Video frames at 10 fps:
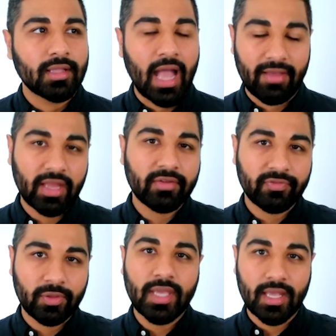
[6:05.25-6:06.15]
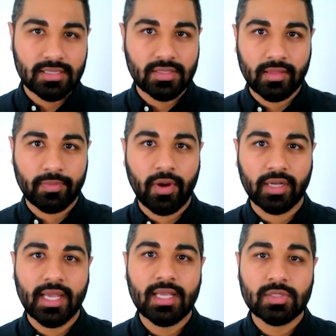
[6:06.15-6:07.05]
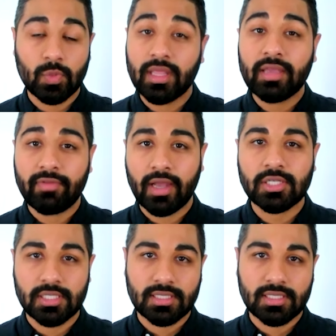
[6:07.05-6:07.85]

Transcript: I've had a few guests on the podcast where they've actually